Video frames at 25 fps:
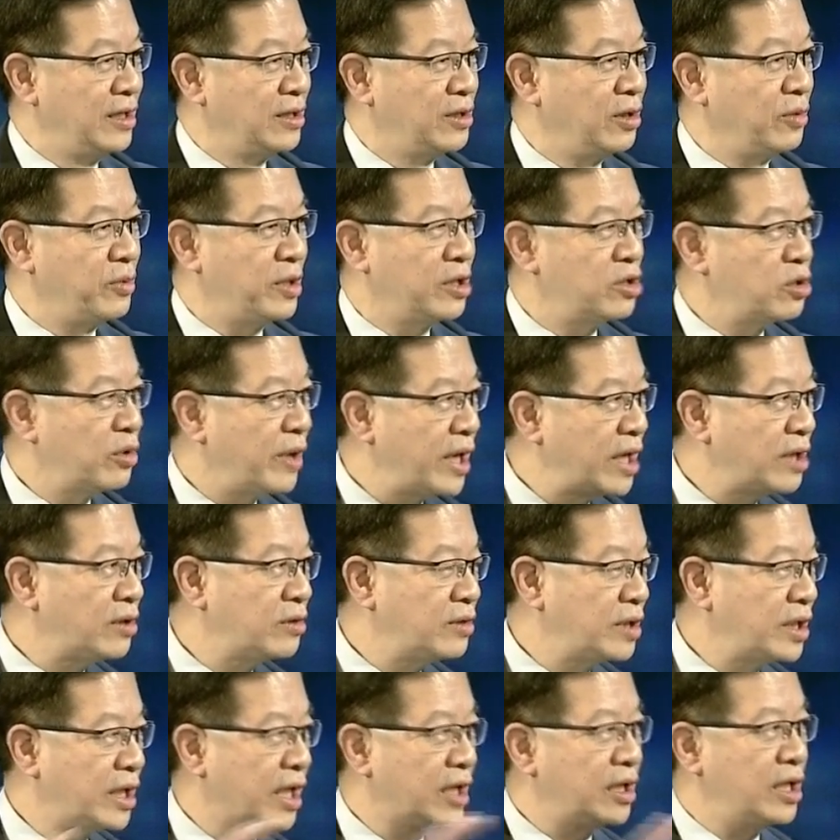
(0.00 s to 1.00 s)
So we're trying
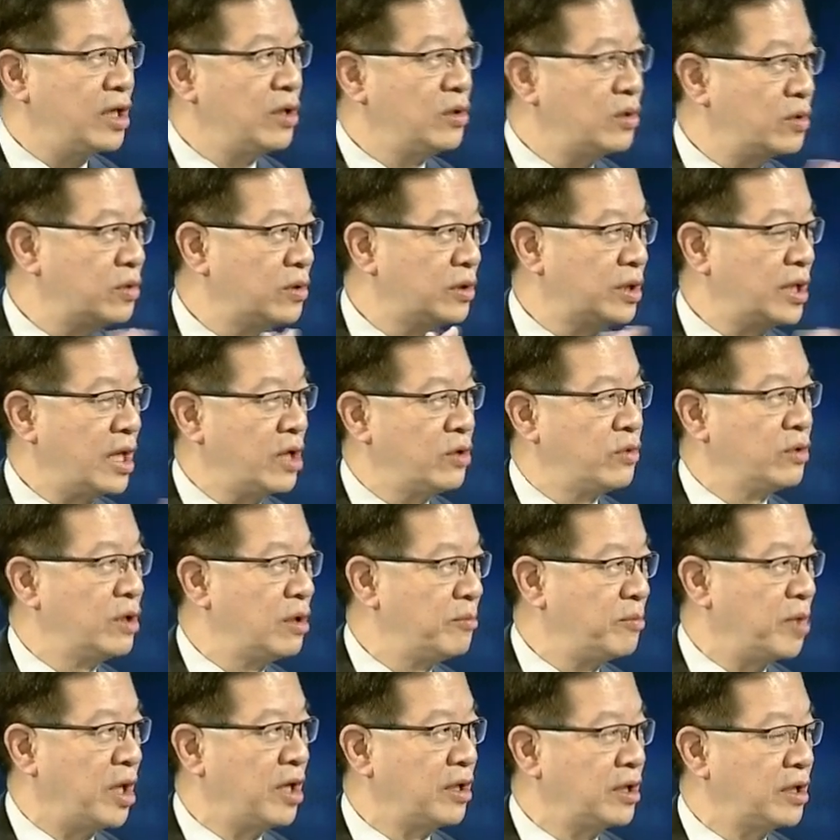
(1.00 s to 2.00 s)
to get into the
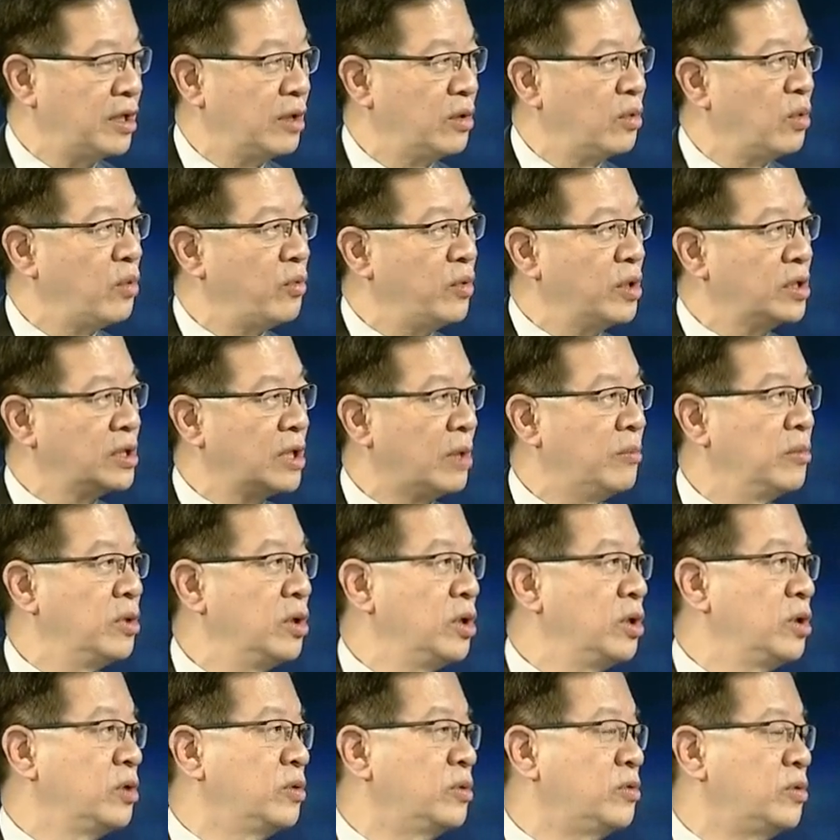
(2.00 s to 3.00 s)
Nigerian market with some
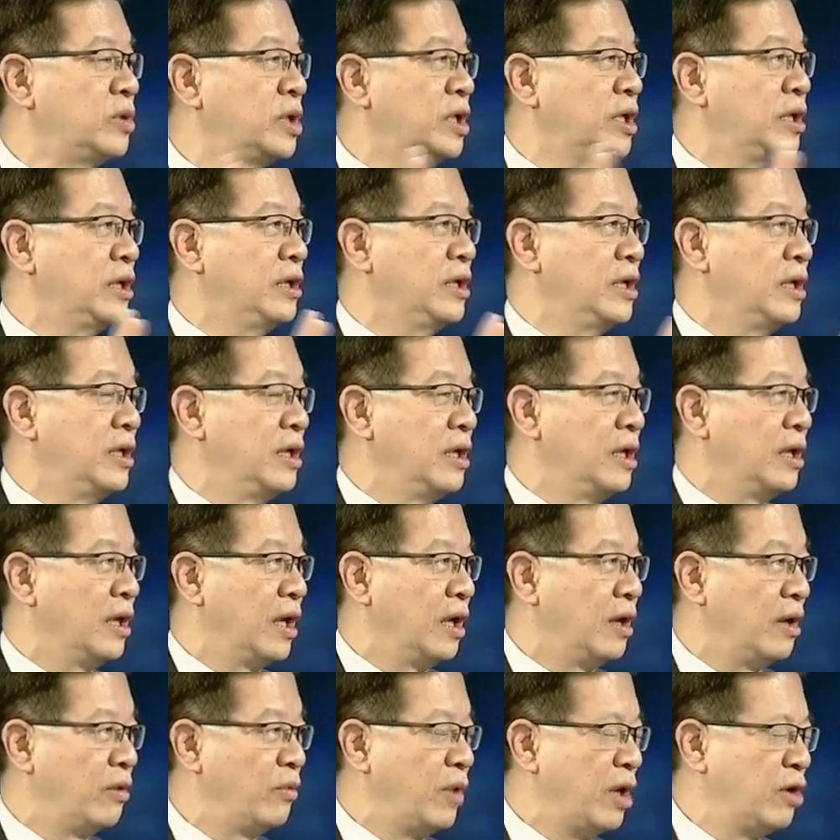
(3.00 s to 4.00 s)
newly
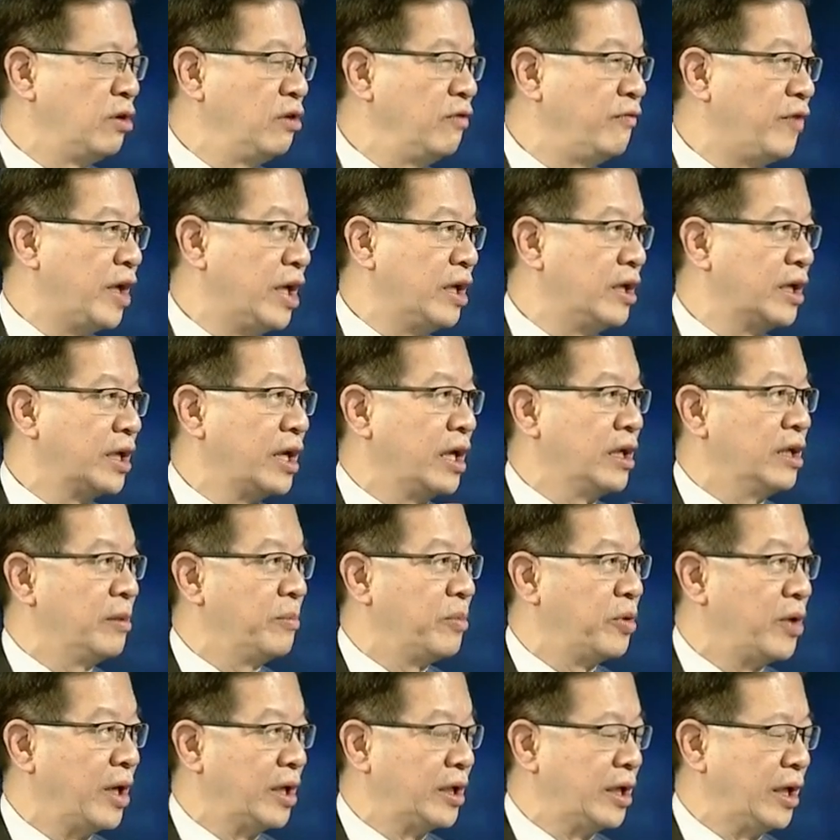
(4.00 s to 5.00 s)
uh, renovated kind of
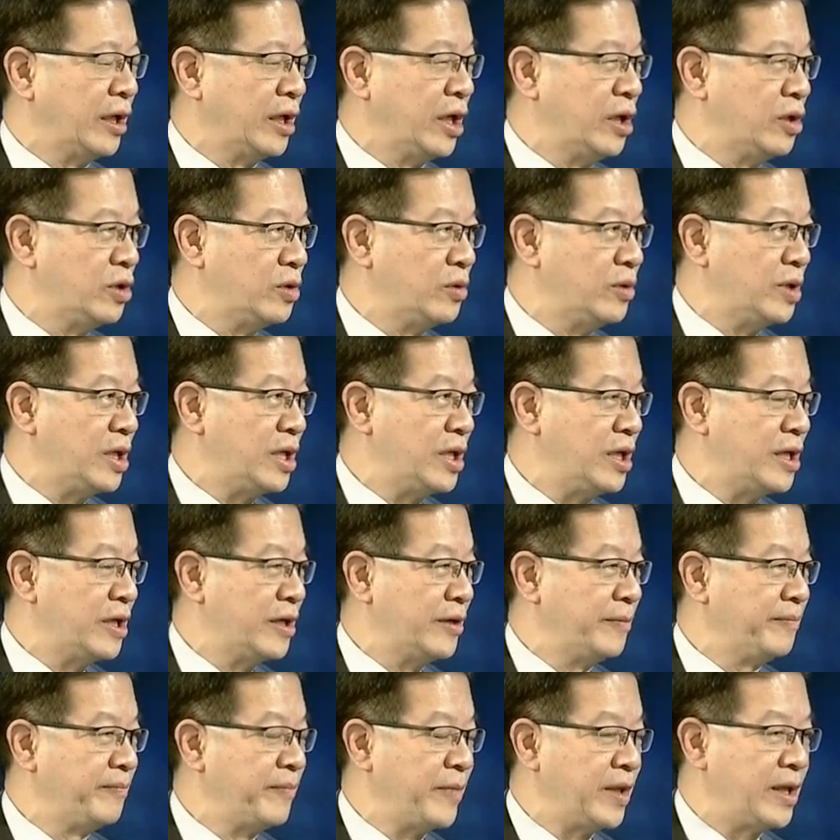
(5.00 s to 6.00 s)
product into
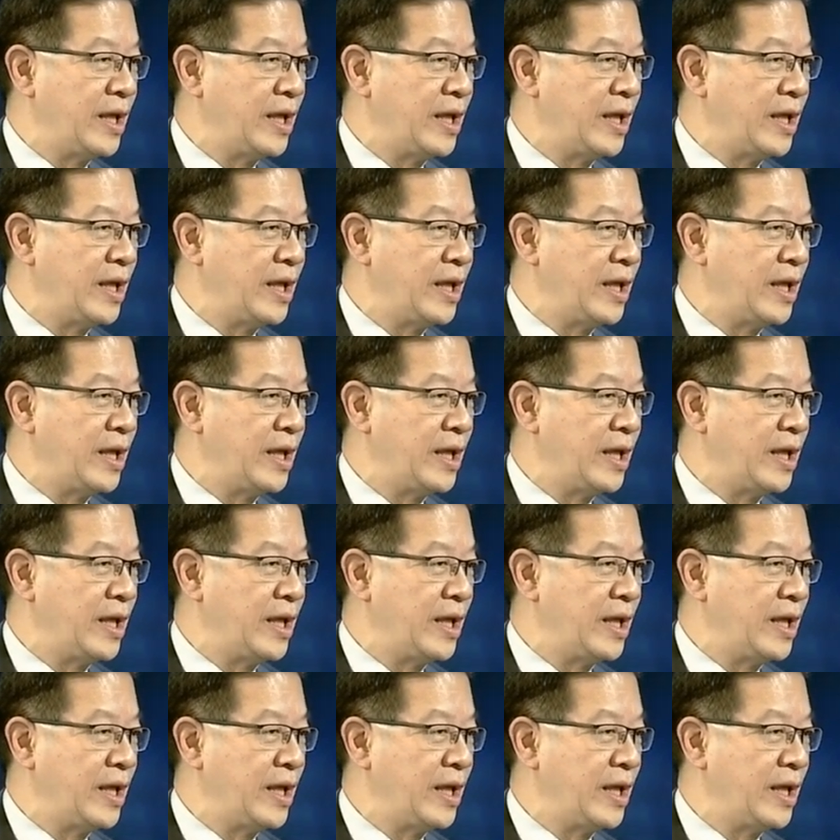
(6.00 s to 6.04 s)
here.